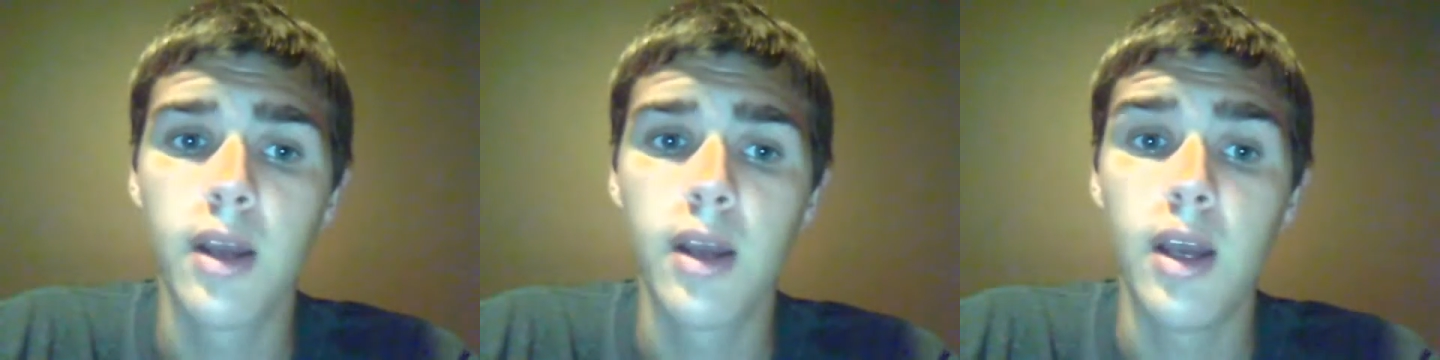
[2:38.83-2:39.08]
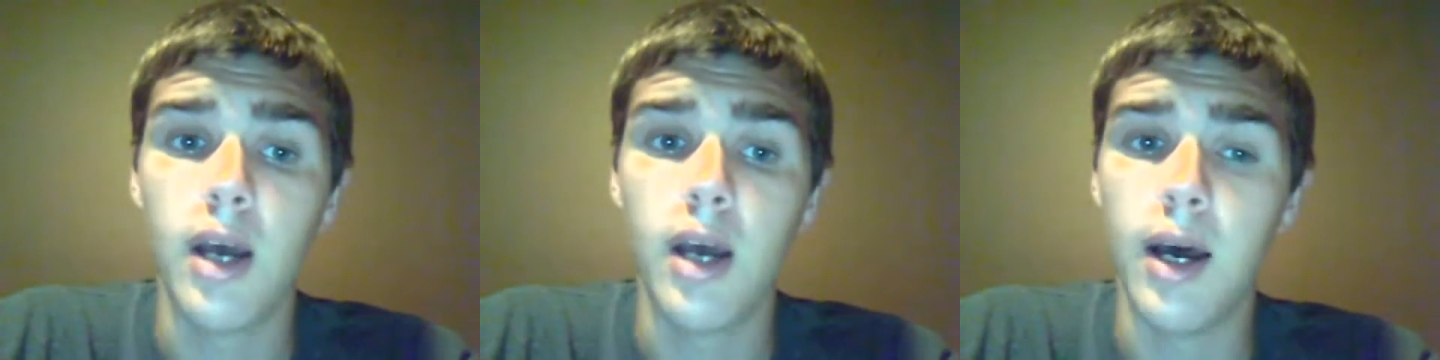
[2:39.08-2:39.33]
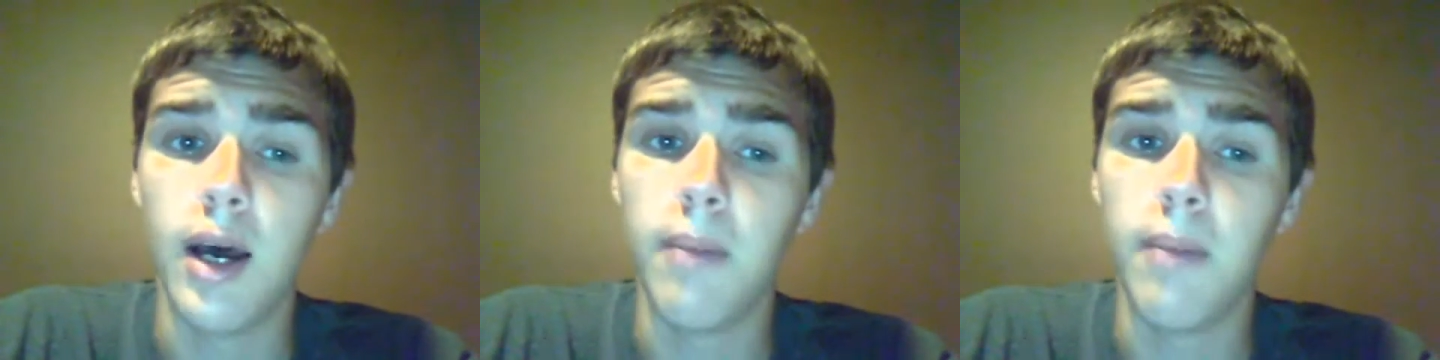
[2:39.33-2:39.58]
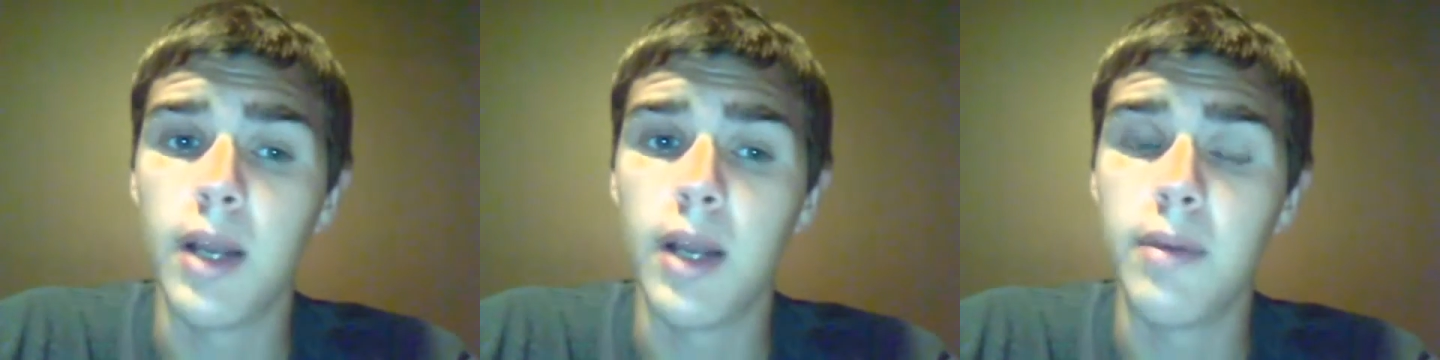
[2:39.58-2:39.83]
but
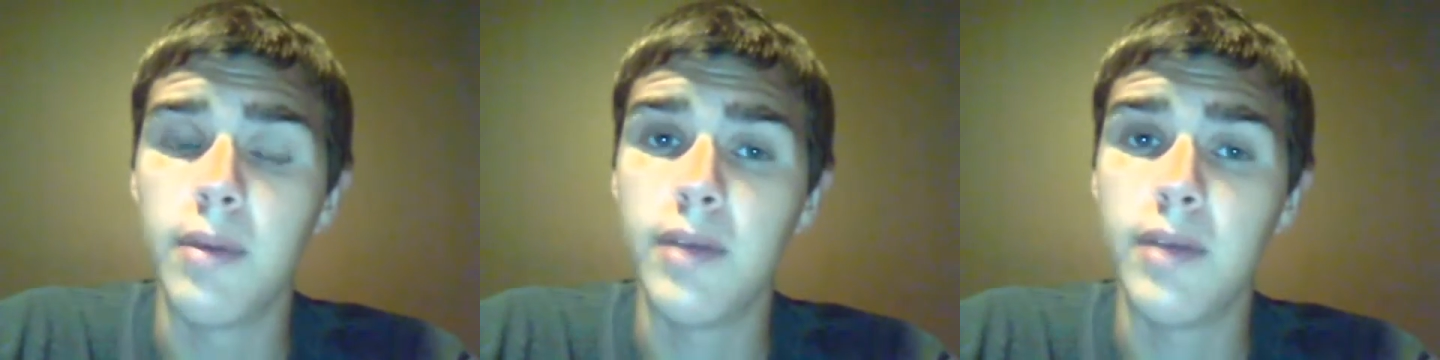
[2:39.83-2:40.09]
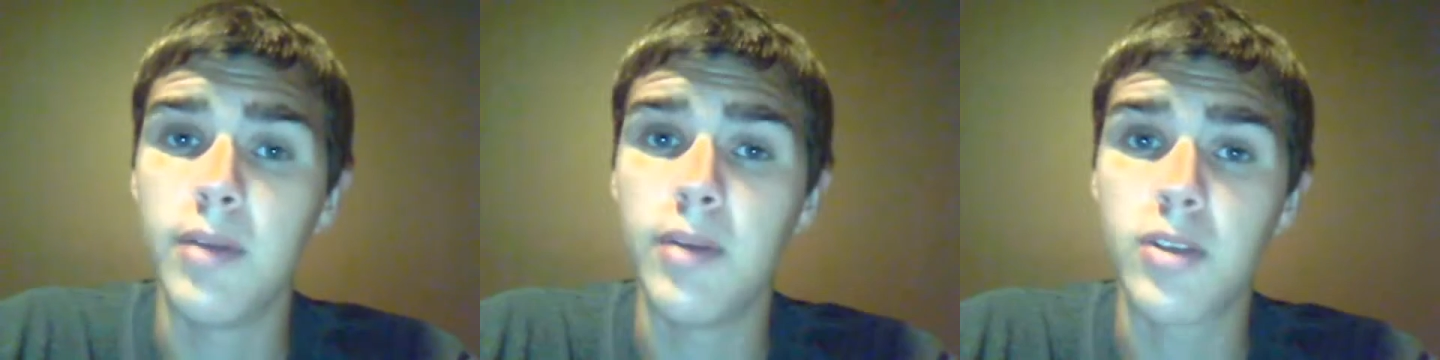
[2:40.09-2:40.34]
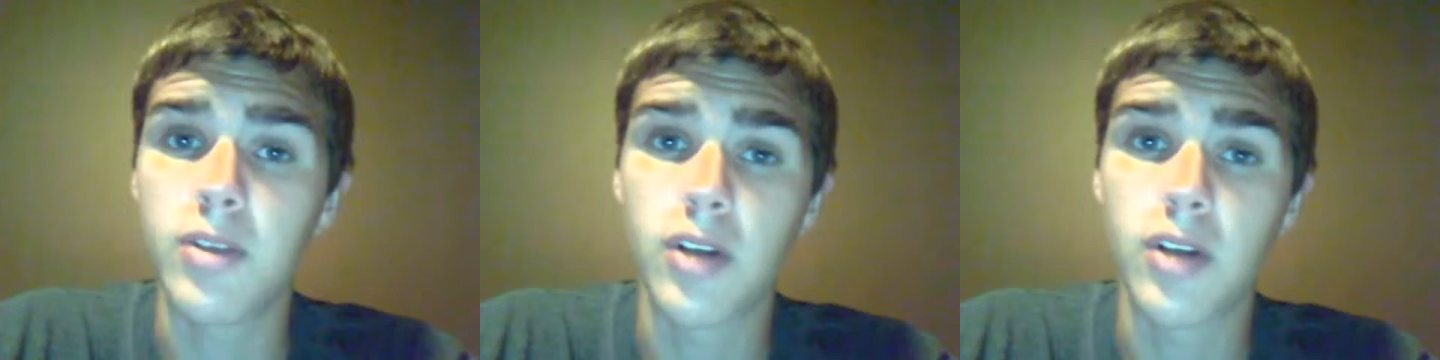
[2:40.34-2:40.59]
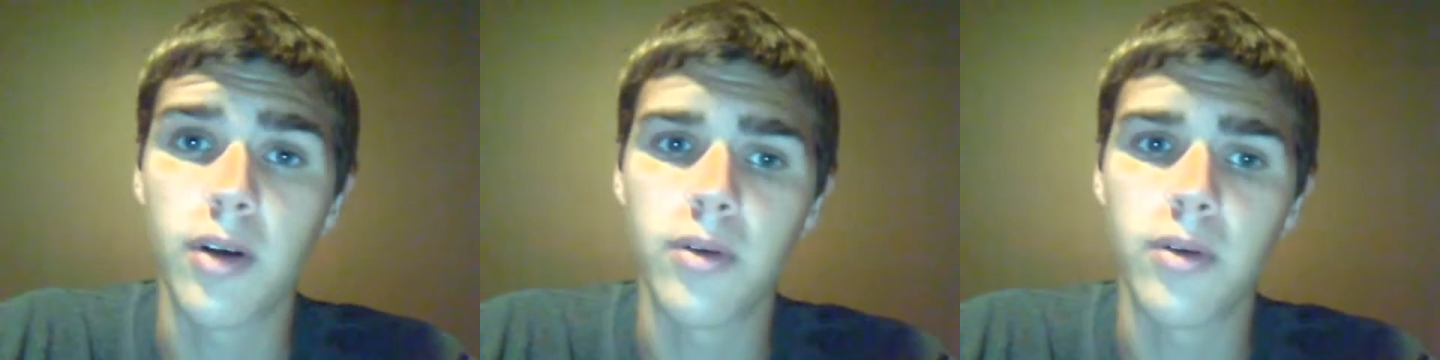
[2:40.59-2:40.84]
I believe he will
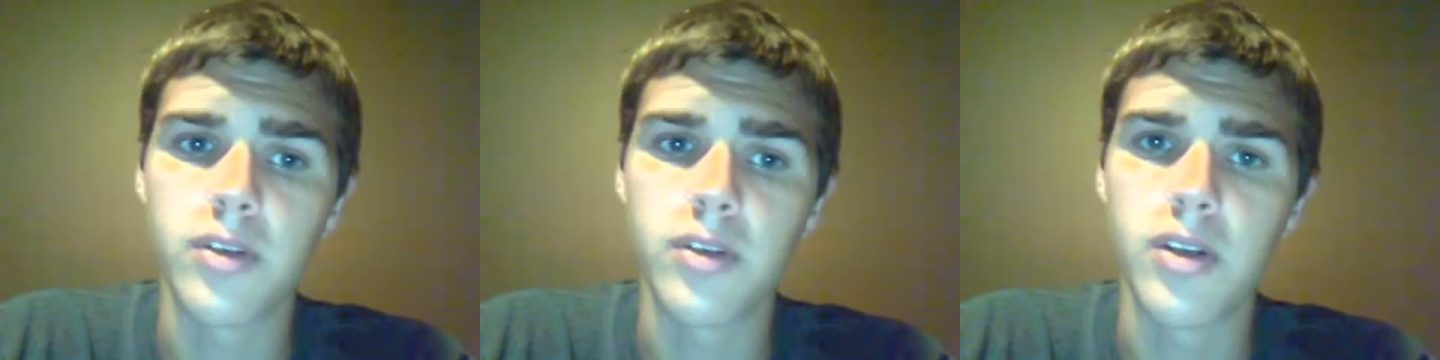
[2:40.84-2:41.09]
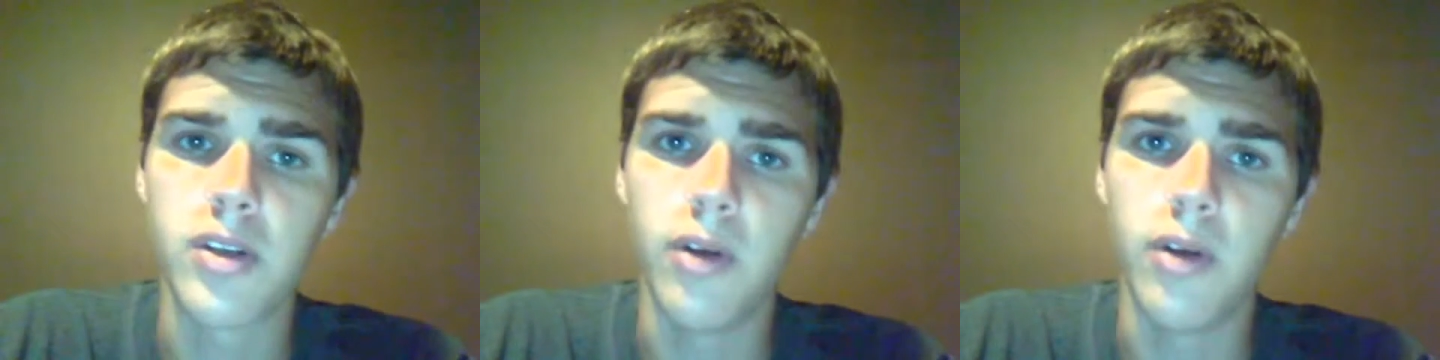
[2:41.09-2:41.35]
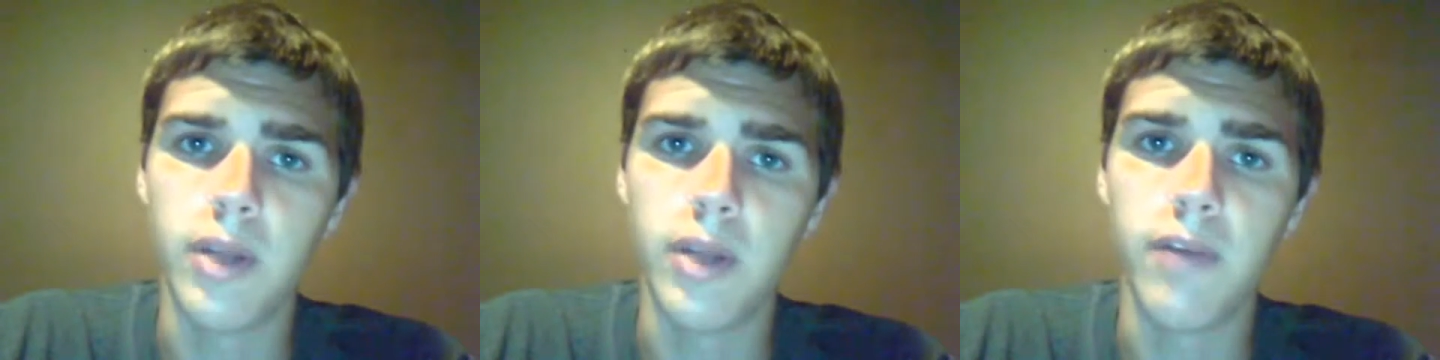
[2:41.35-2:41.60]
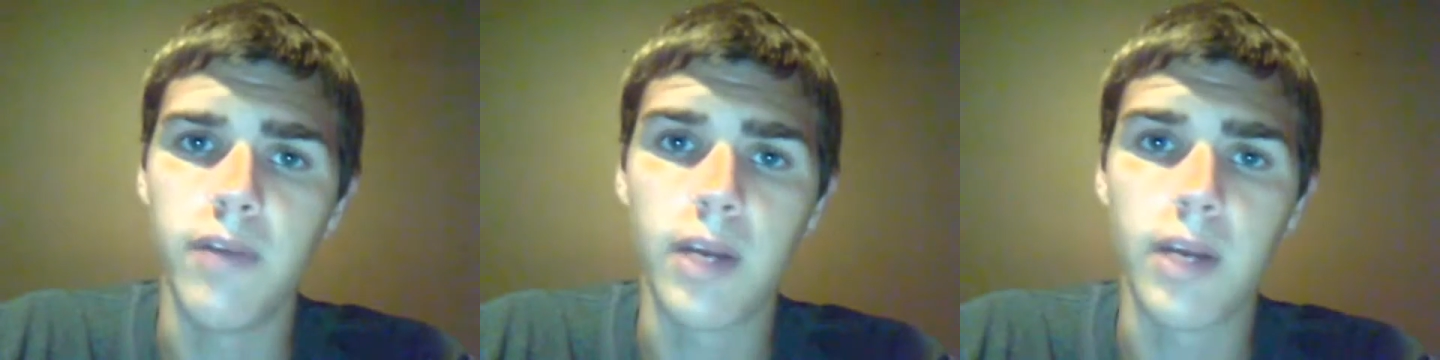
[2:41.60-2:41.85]
struggle soon, and
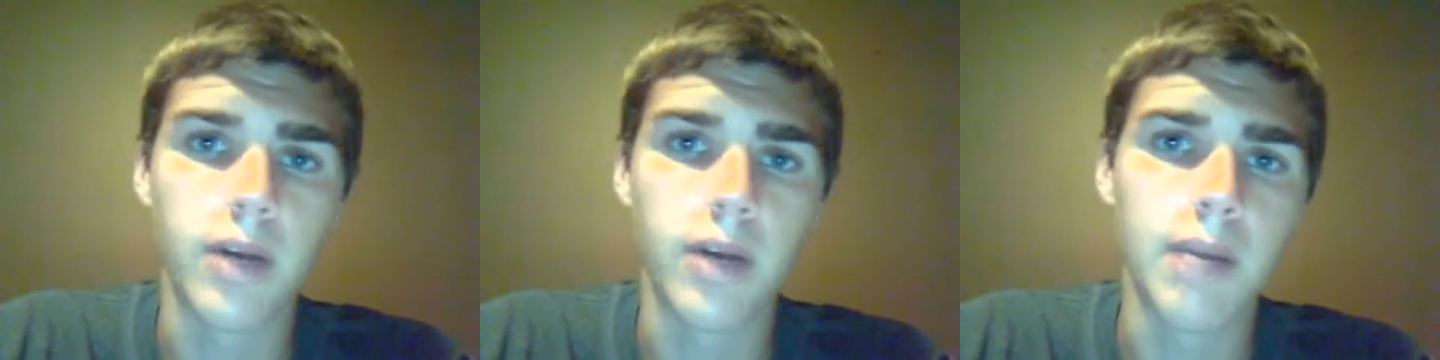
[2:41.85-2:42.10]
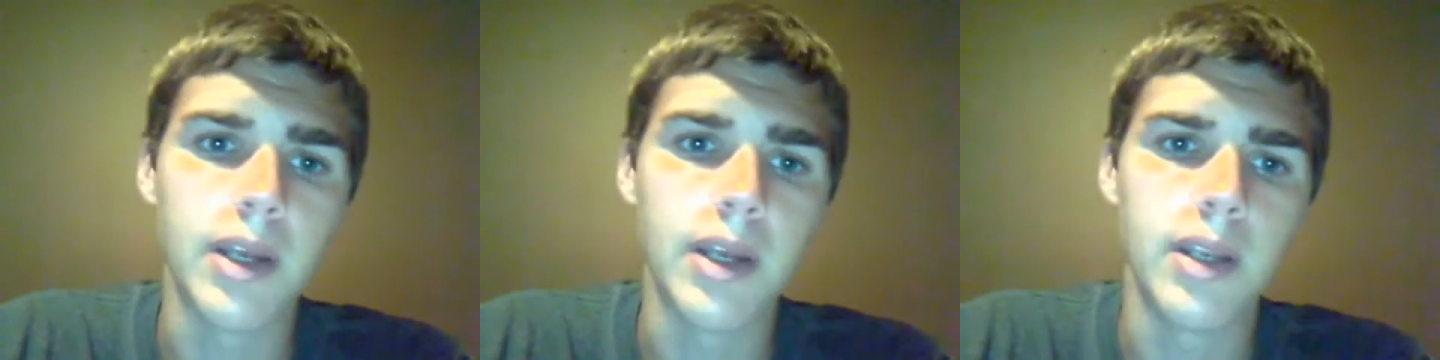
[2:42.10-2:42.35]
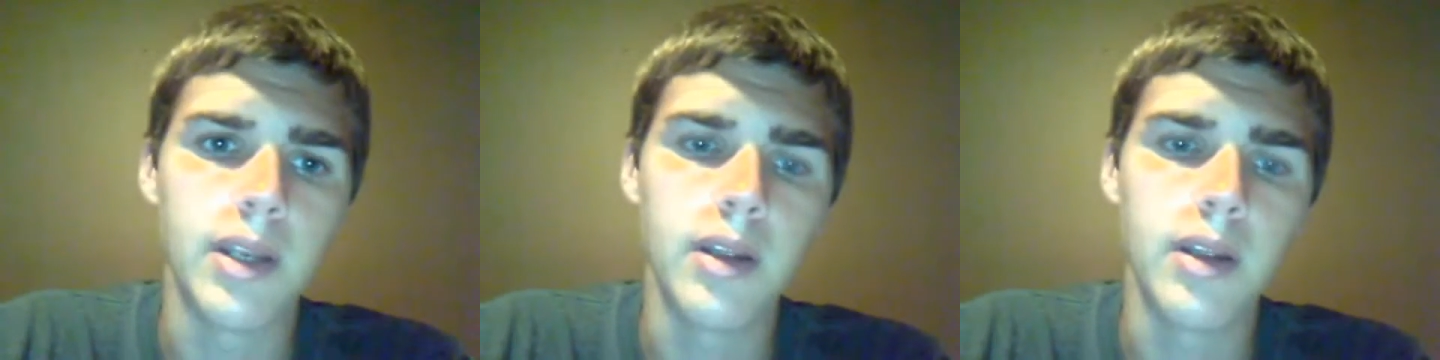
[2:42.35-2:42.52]
Vic will come in